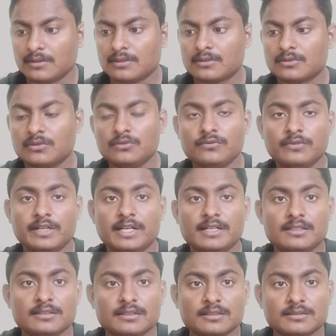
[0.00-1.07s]
So
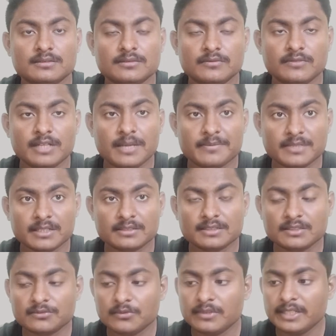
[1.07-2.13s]
friends, we have
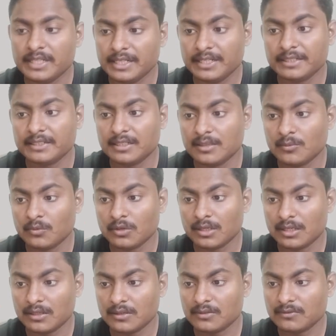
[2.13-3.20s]
successfully created a
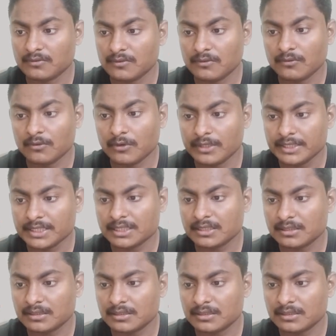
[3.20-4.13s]
model of watch.